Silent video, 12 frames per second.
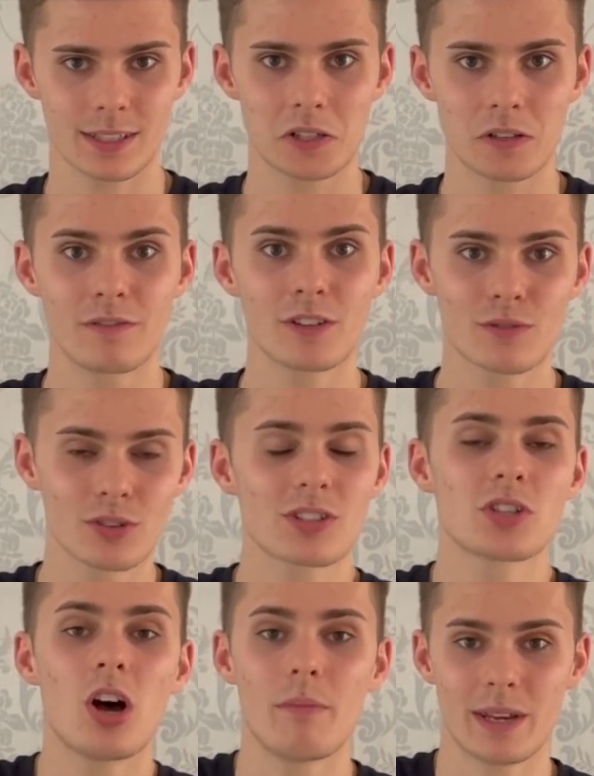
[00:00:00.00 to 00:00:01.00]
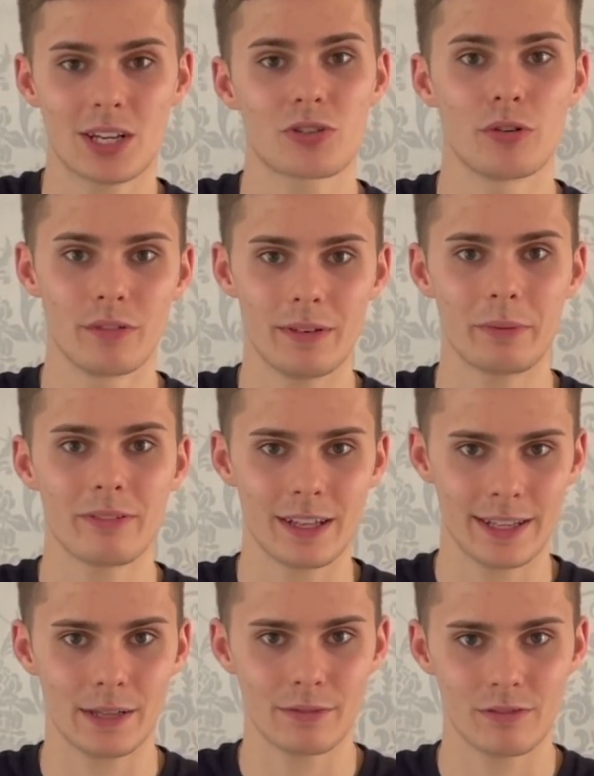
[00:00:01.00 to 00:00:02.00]
So first of all, it's not a mixture of the Vaporfly
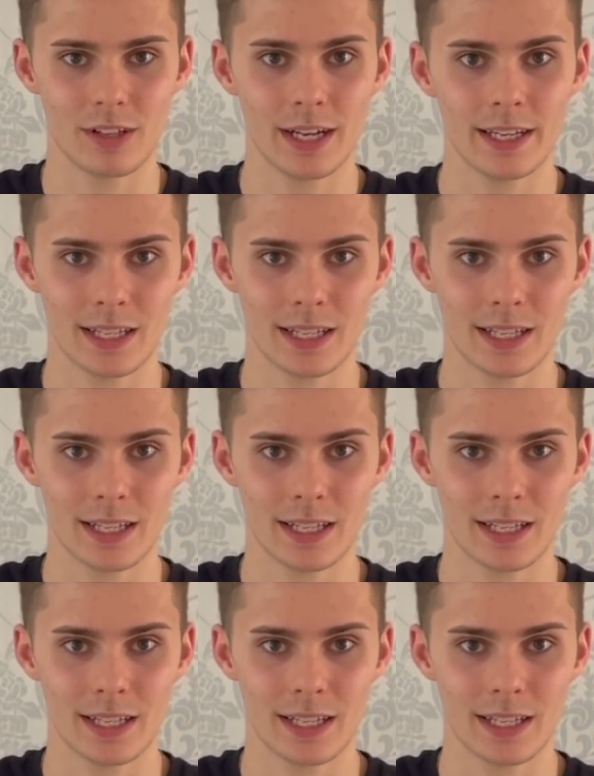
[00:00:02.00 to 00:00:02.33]
and the Alphafly.